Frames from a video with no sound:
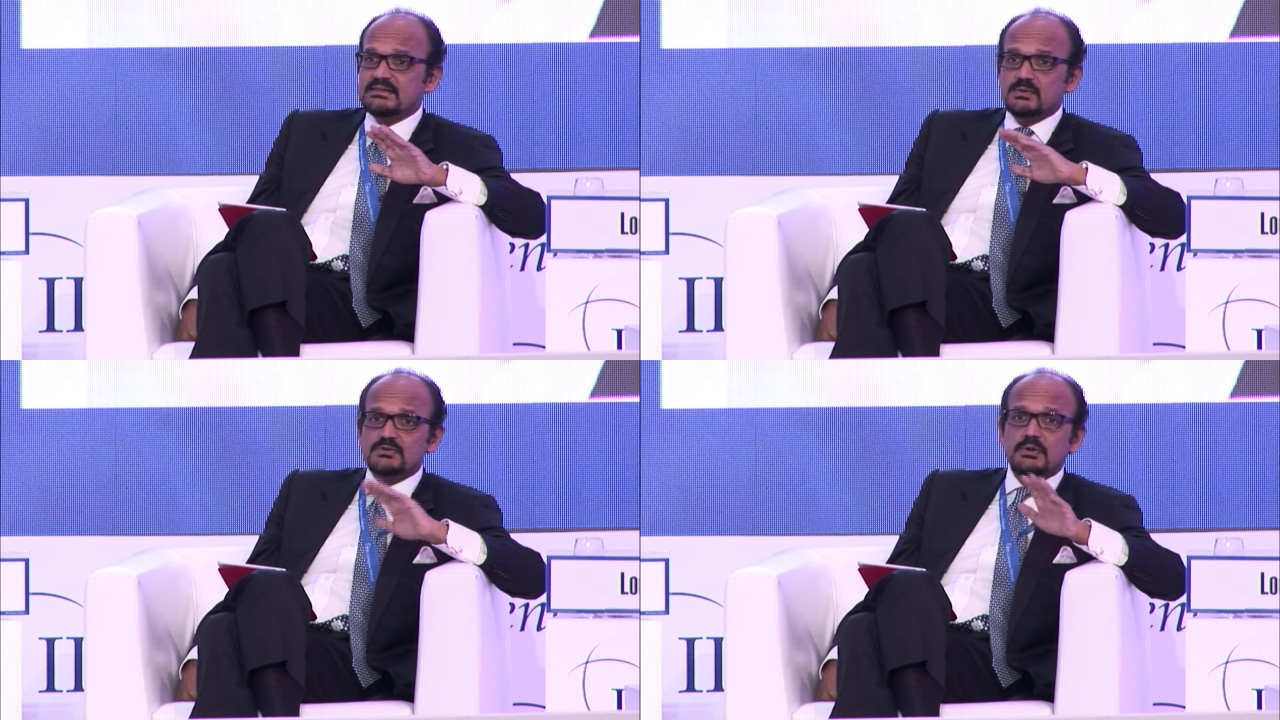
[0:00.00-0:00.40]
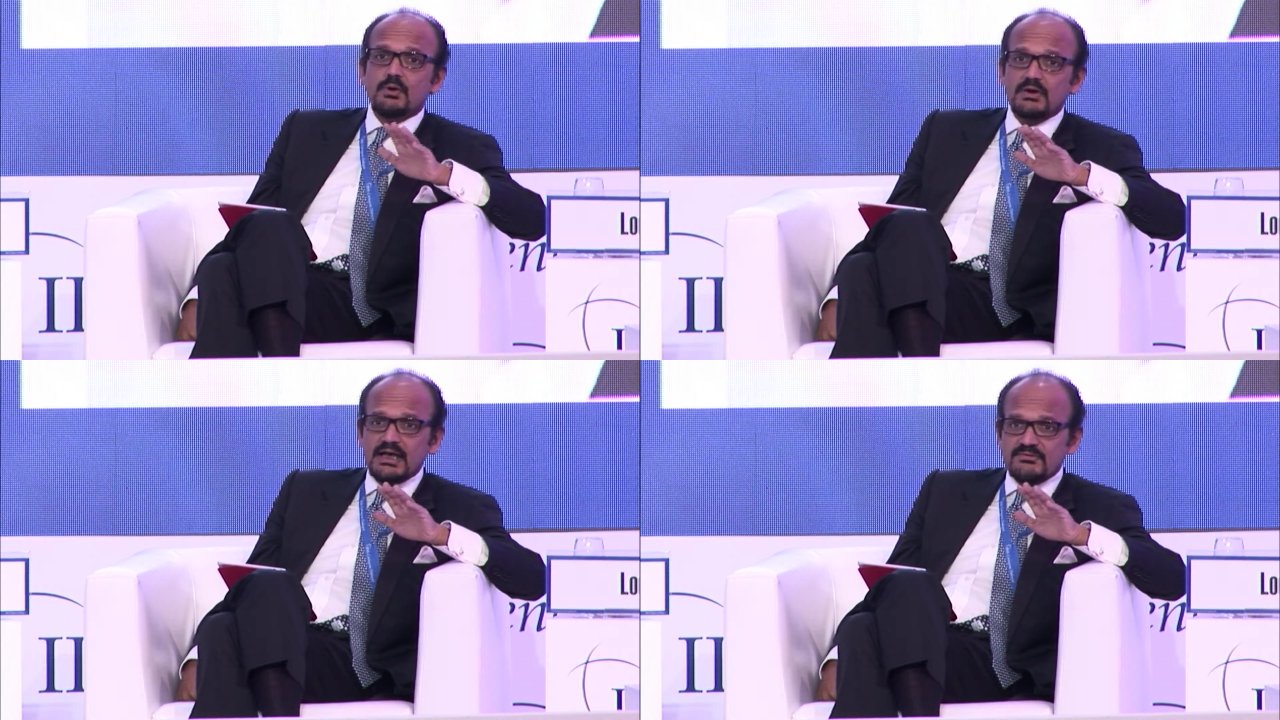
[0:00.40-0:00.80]
which we
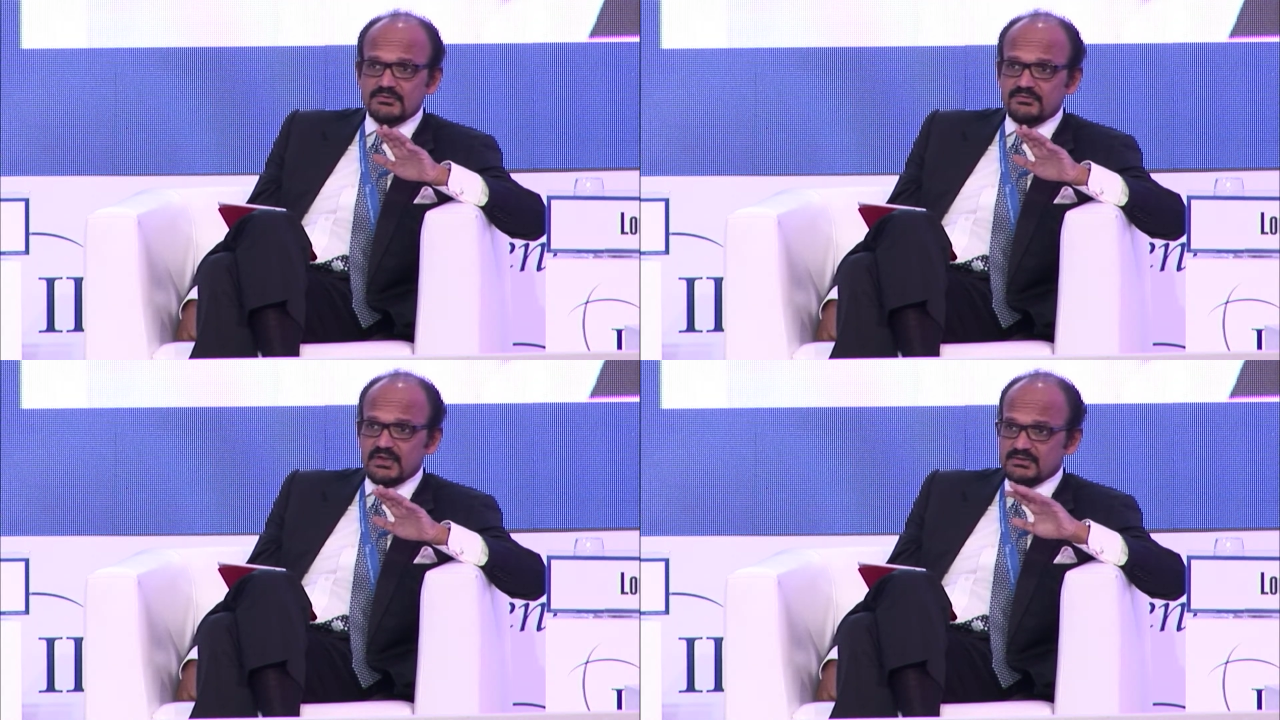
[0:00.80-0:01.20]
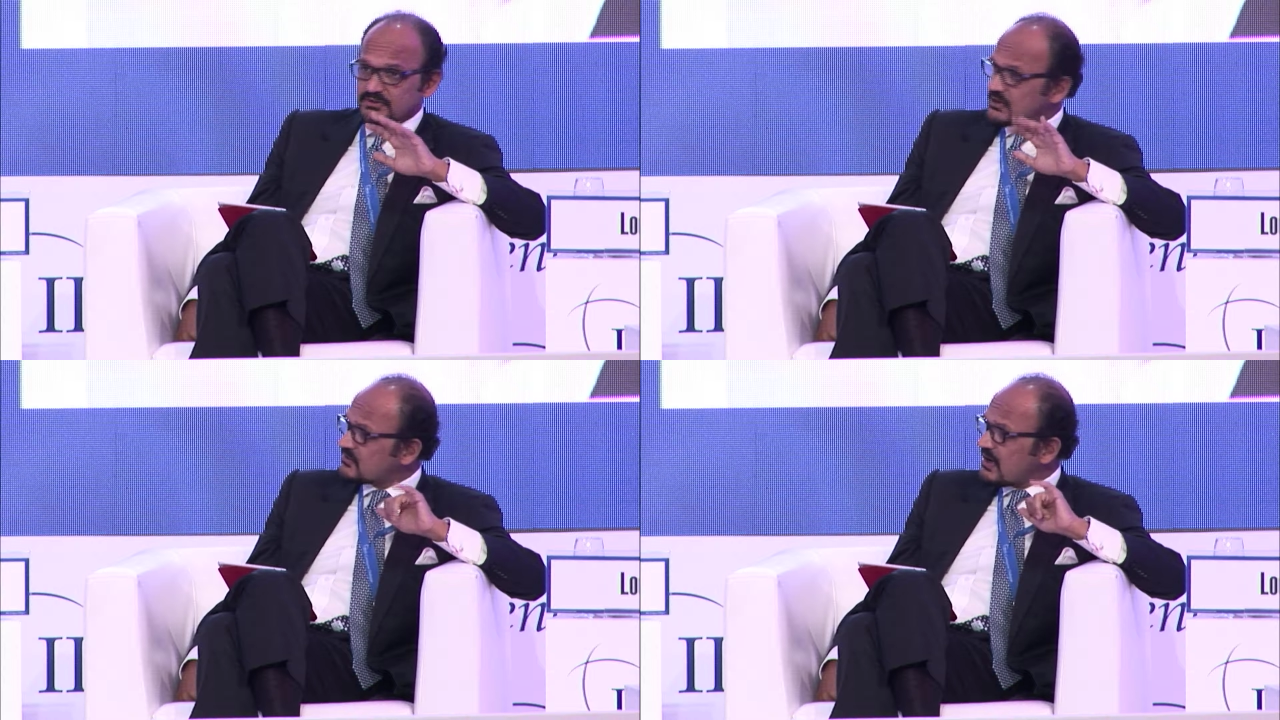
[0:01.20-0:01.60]
all have to face.
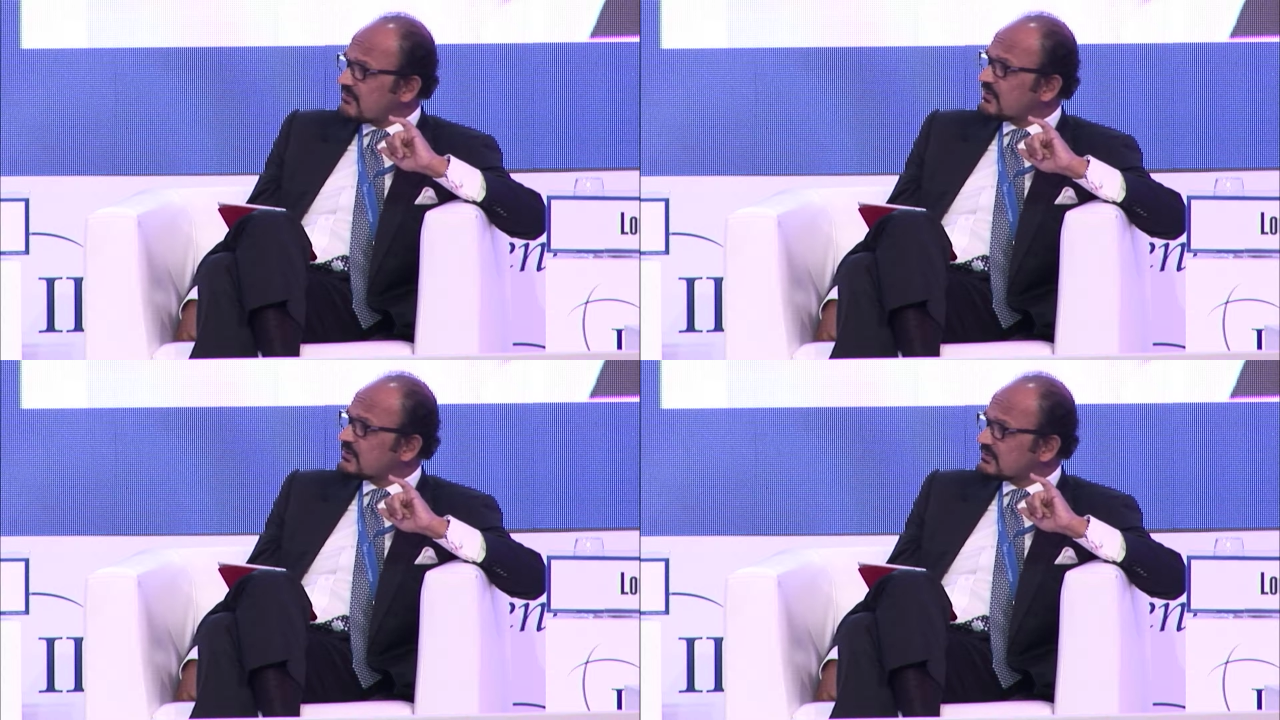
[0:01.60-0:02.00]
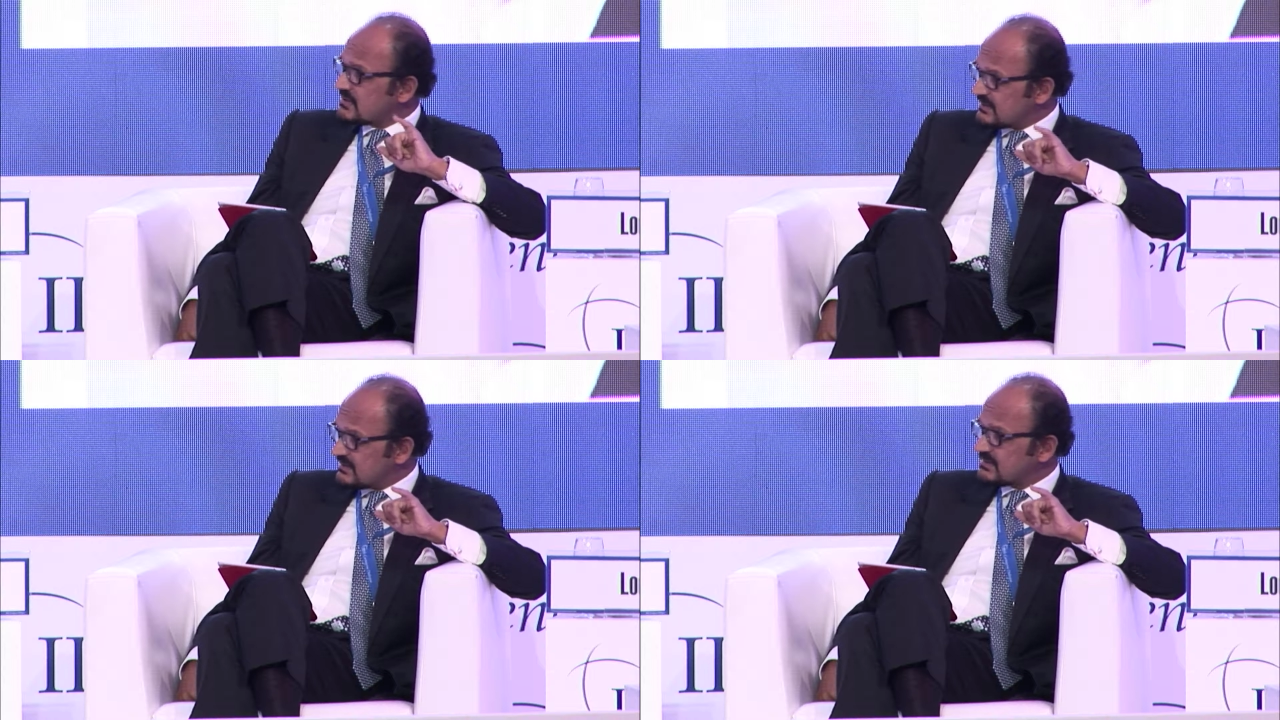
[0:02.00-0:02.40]
Geographical
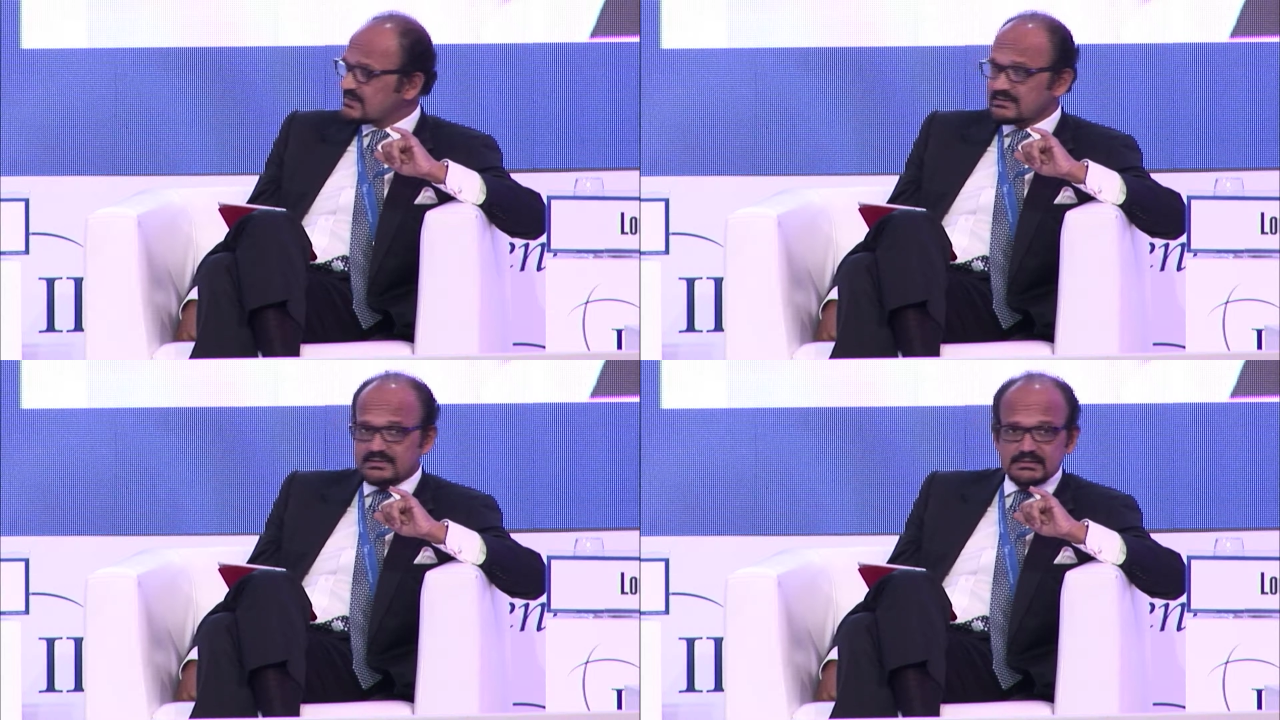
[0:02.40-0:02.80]
distances.